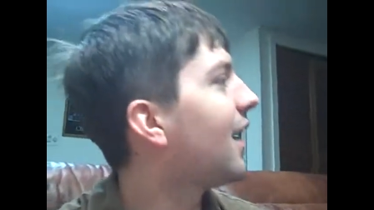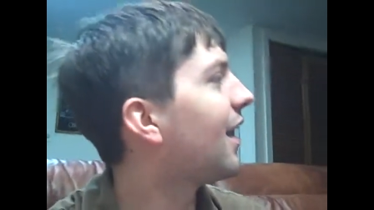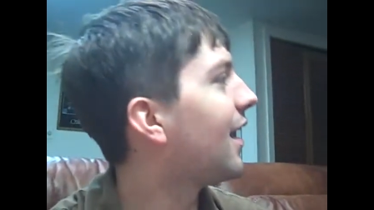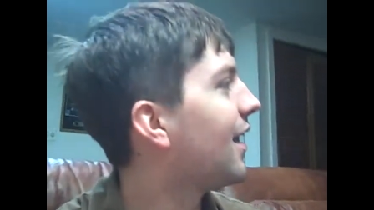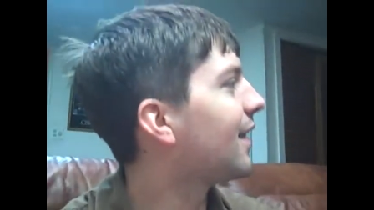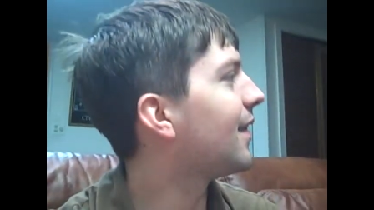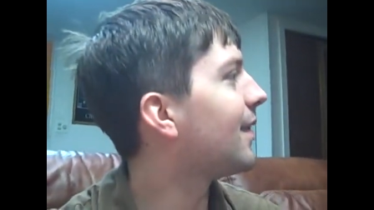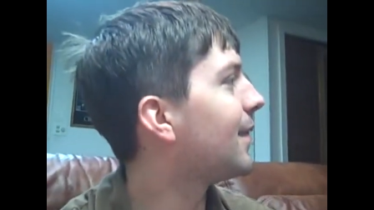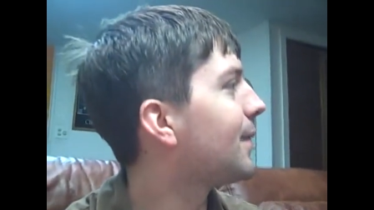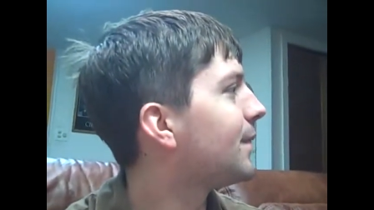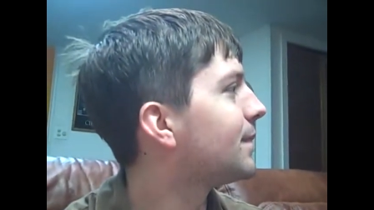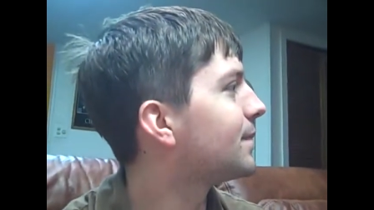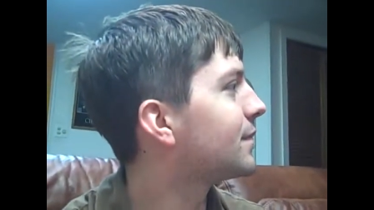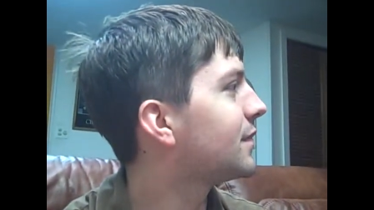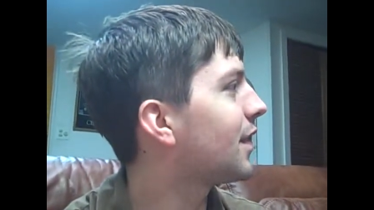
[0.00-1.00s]

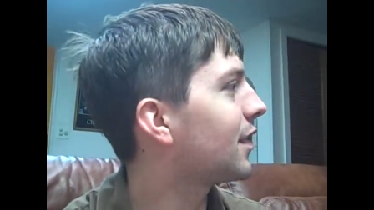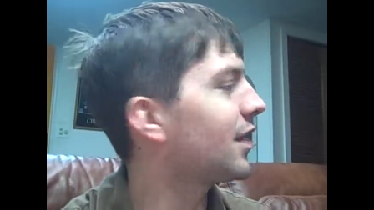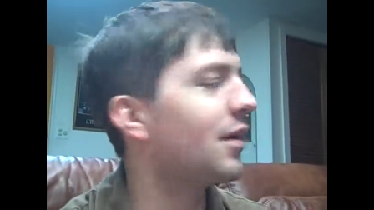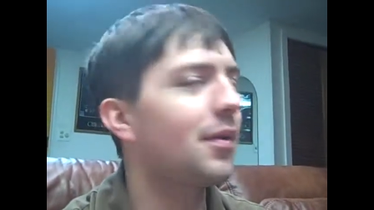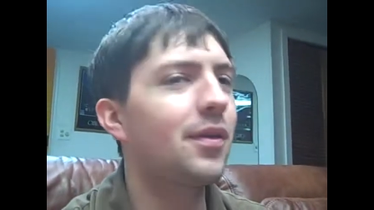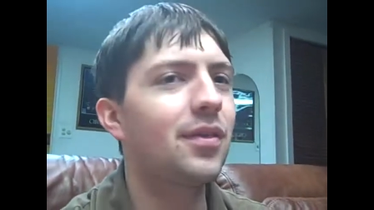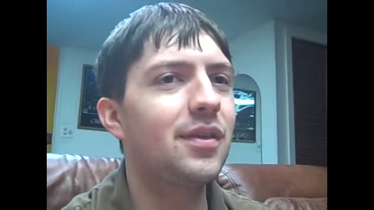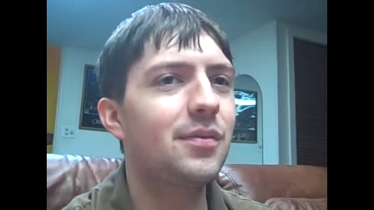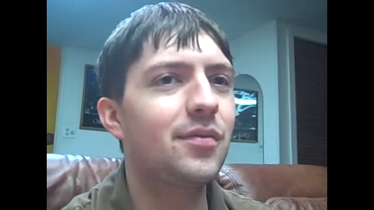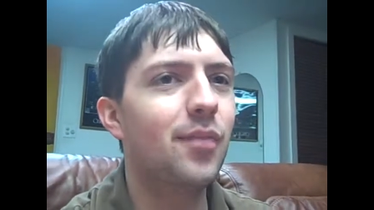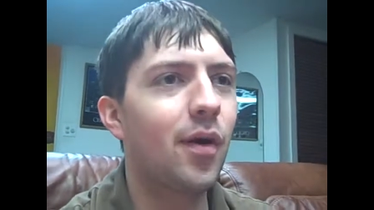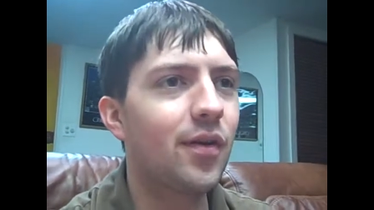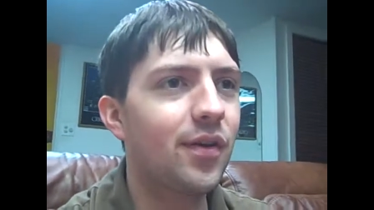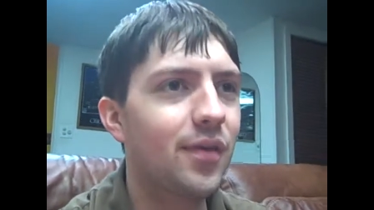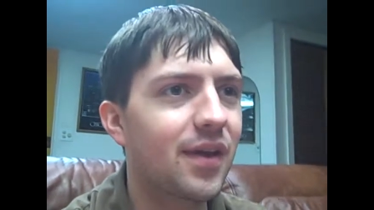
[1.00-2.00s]
Um, continue on the theme of
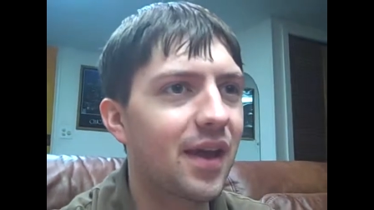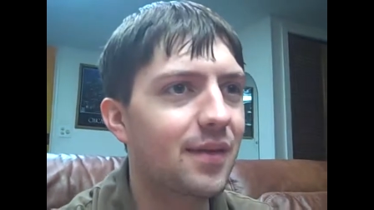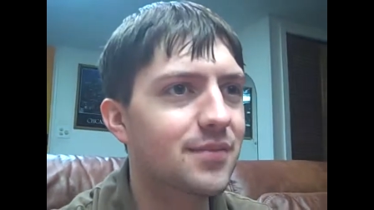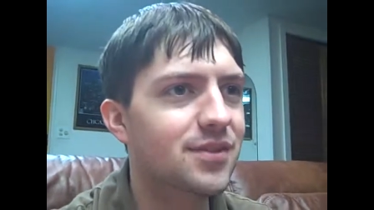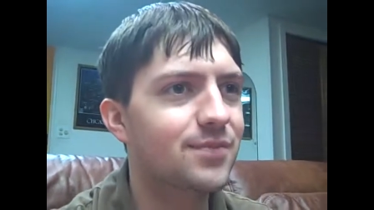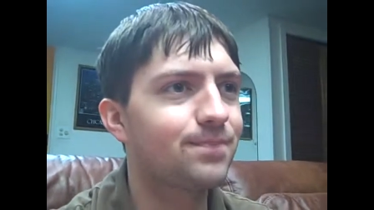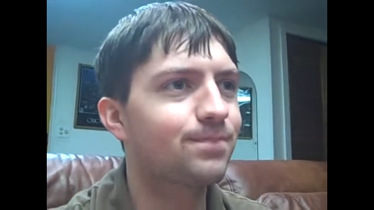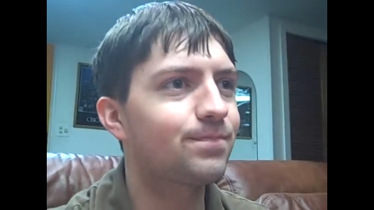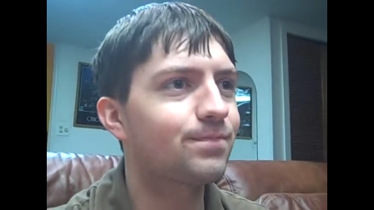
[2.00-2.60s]
Mario games.